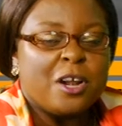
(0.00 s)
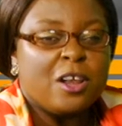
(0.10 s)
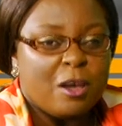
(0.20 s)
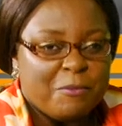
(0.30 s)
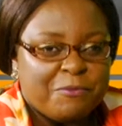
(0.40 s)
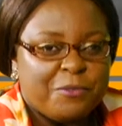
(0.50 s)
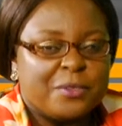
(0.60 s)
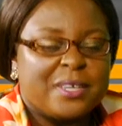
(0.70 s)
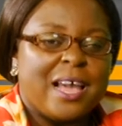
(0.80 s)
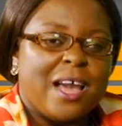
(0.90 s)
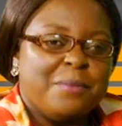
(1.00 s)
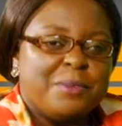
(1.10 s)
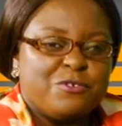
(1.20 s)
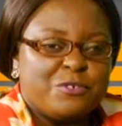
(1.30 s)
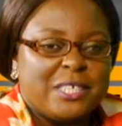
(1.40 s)
Clubfoot can
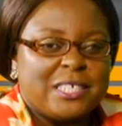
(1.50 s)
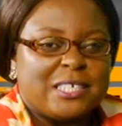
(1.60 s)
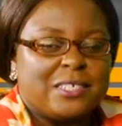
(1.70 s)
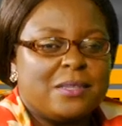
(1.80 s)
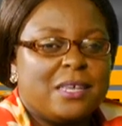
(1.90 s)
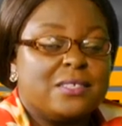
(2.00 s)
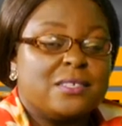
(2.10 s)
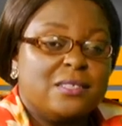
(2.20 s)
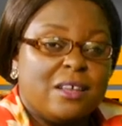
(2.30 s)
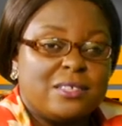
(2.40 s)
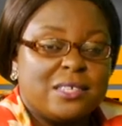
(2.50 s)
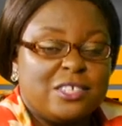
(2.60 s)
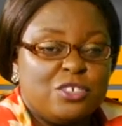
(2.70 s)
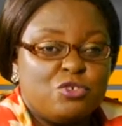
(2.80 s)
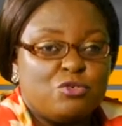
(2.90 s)
be treated. It's not
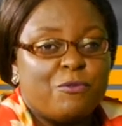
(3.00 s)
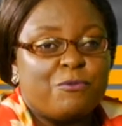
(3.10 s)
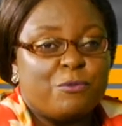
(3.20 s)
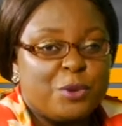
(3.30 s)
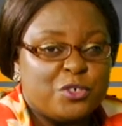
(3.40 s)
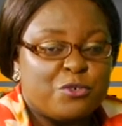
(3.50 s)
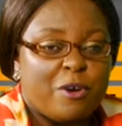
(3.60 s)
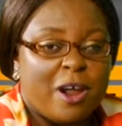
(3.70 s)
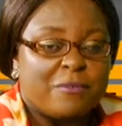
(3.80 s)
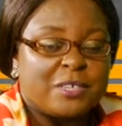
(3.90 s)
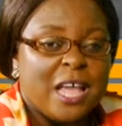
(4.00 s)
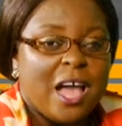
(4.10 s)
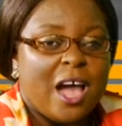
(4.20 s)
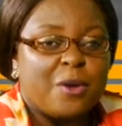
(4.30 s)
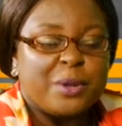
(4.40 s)
an issue of witchcraft,
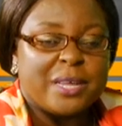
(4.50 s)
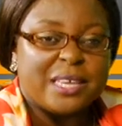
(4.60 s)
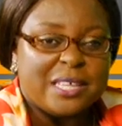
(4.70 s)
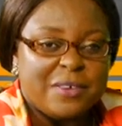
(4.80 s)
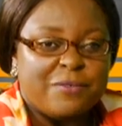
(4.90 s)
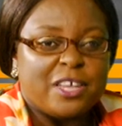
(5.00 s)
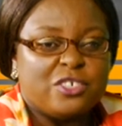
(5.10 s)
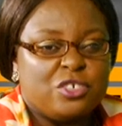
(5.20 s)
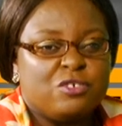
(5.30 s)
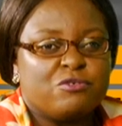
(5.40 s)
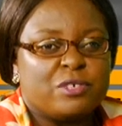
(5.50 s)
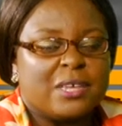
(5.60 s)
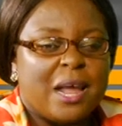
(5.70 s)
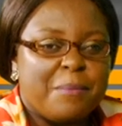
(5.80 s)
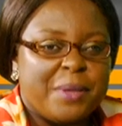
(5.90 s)
and we can give our
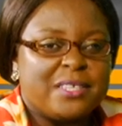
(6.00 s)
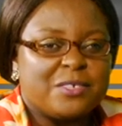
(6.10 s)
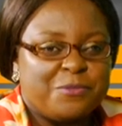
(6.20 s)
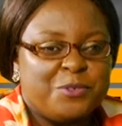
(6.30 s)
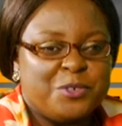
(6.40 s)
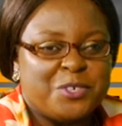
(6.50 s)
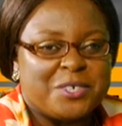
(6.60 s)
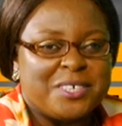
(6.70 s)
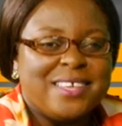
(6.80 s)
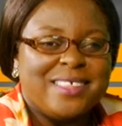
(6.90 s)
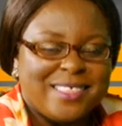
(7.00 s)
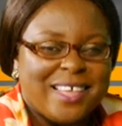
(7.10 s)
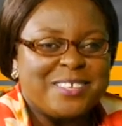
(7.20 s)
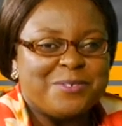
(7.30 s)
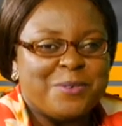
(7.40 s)
children a better future.
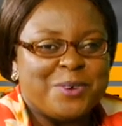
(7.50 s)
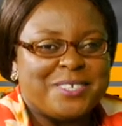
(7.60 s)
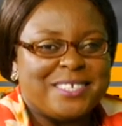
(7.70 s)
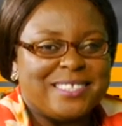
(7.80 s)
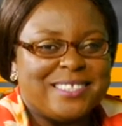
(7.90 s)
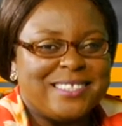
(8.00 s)
Thanks for watching.